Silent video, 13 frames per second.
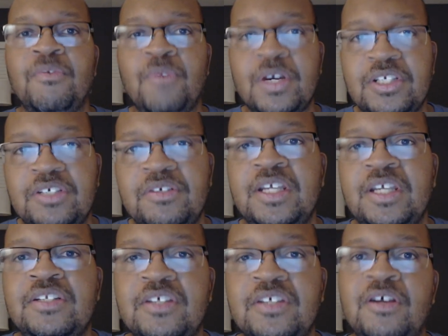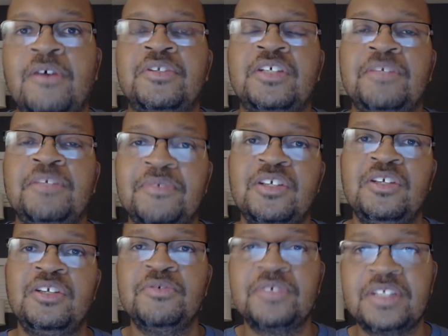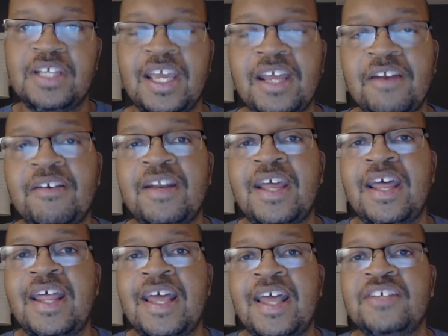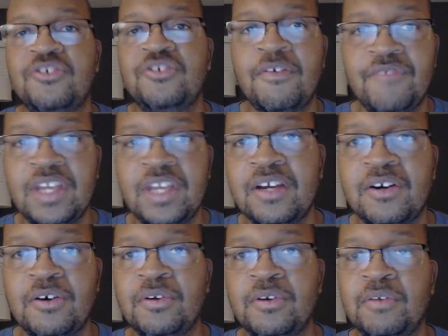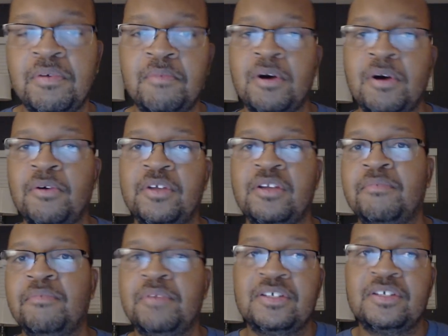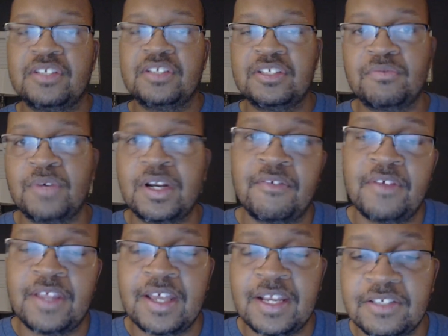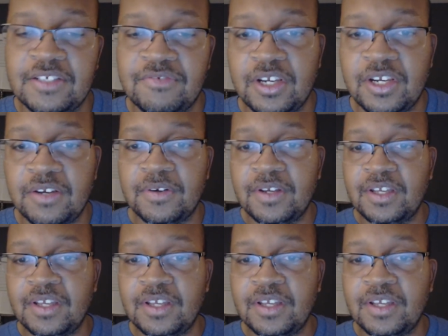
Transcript: what you need to know to use the internet as your vehicle to promote your business, whatever that is for you.